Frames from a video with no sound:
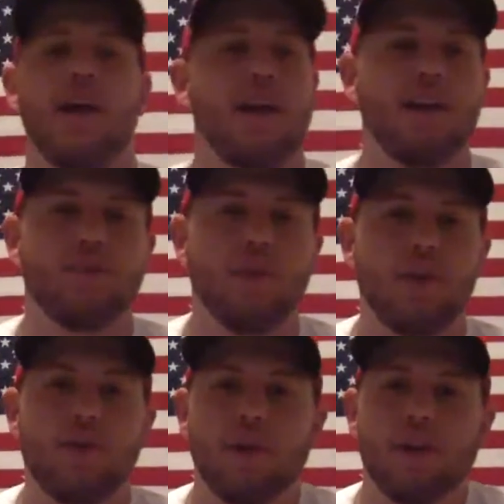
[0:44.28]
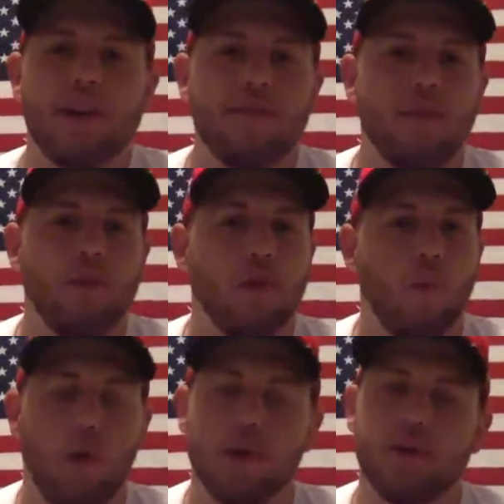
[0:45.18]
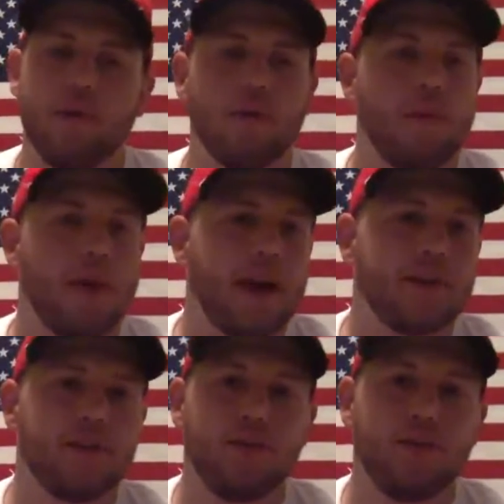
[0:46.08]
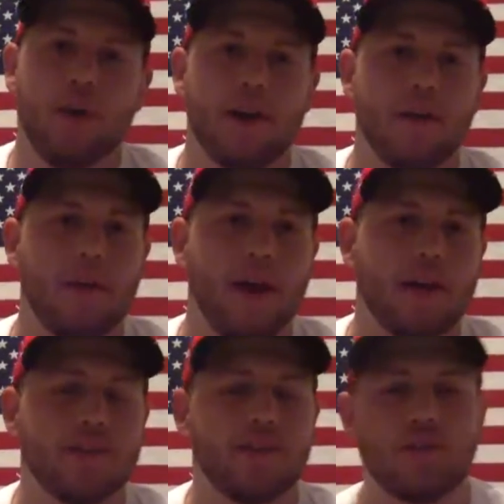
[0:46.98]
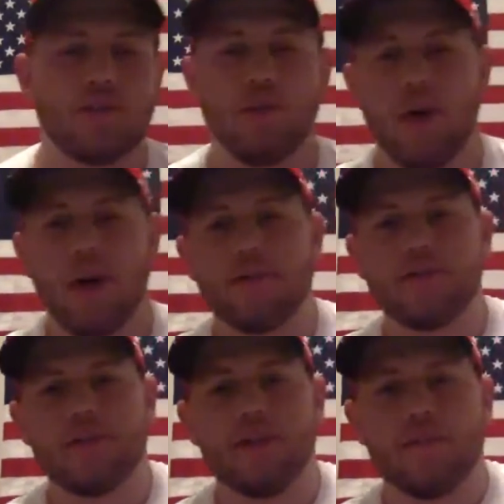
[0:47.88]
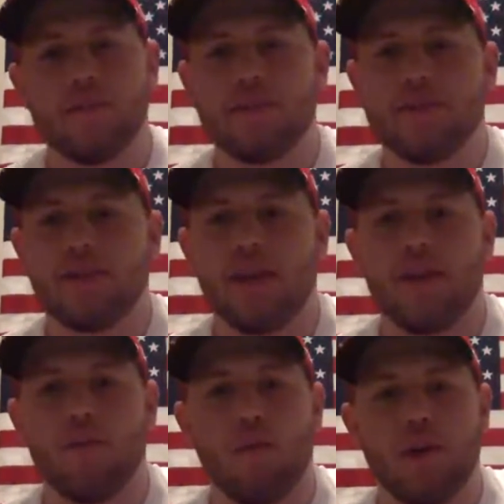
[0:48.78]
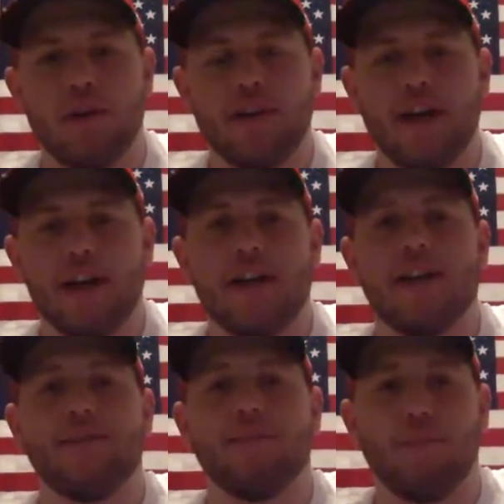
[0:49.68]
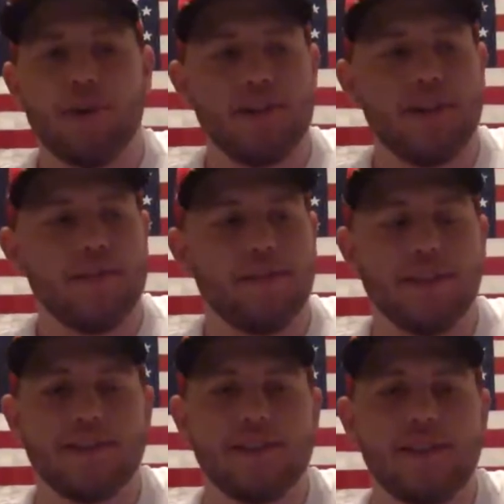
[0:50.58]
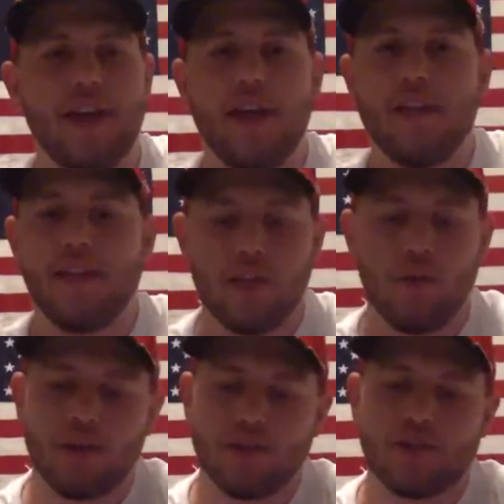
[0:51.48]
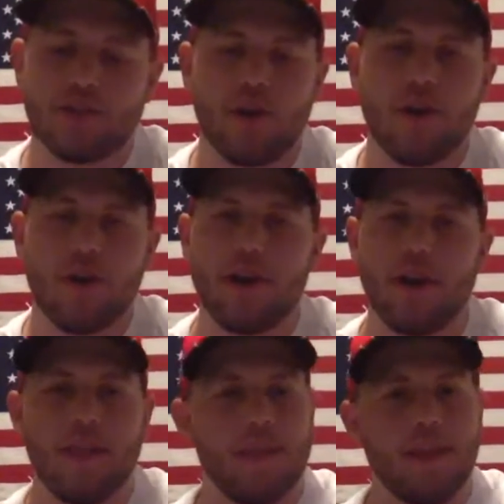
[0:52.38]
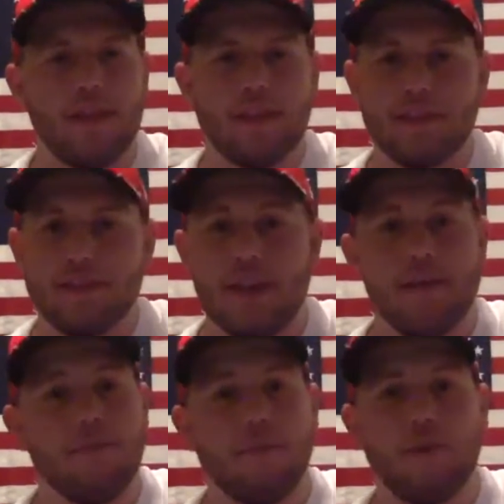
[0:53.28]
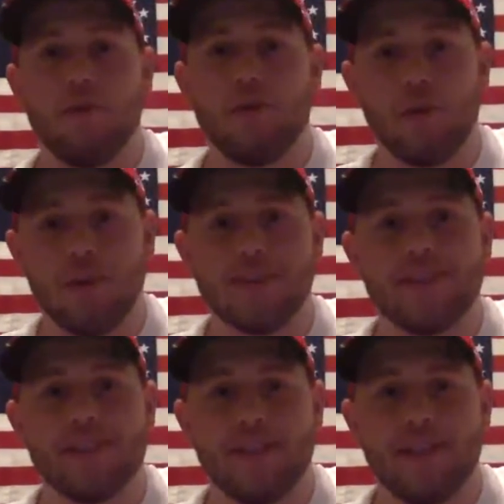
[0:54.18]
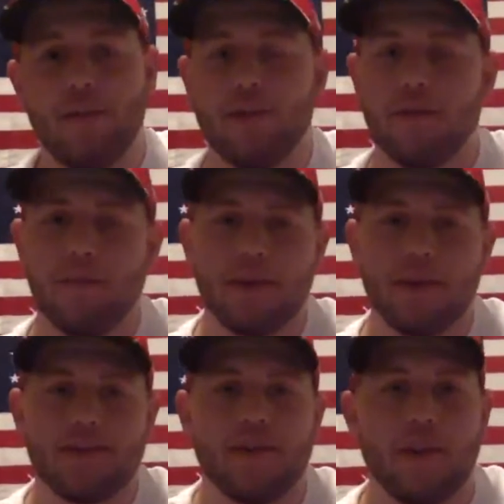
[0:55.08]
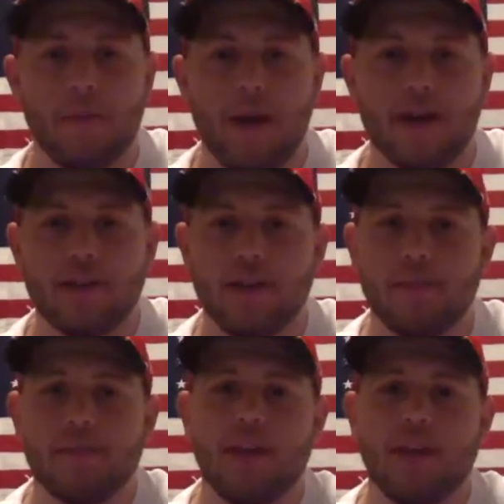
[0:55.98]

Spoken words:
Each week we're going to give you one quarterback, 2 running backs, 2 wide receivers, and 1 tight end and 1 defense that you can start, and then the same for who you can sit that week based on their matchups.